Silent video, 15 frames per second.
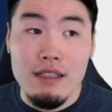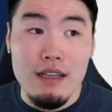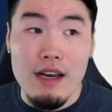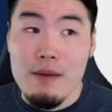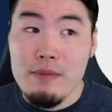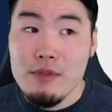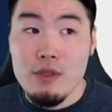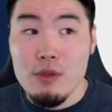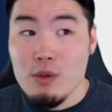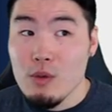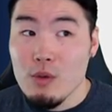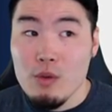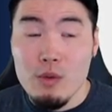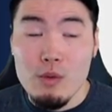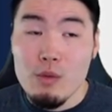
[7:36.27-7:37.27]
up
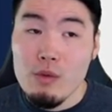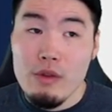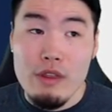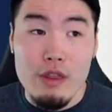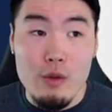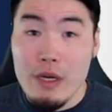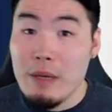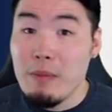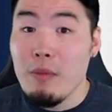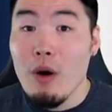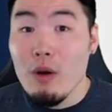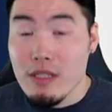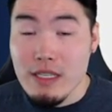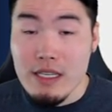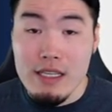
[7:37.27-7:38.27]
to three
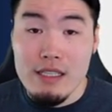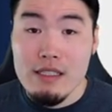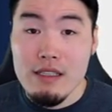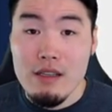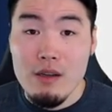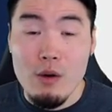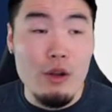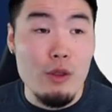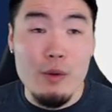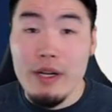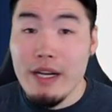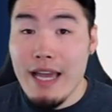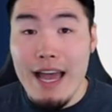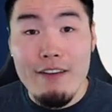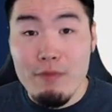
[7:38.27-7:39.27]
multis or three and
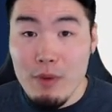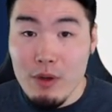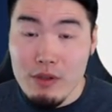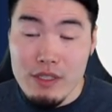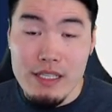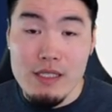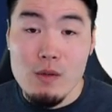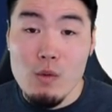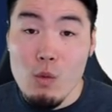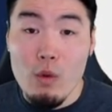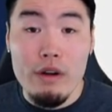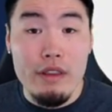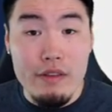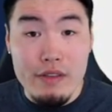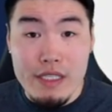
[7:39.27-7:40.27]
a half multis
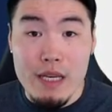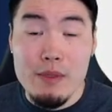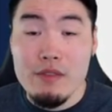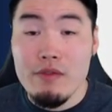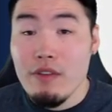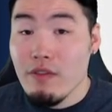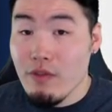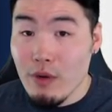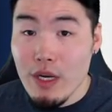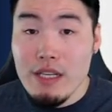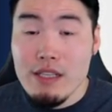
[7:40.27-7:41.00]
worth of summons for free.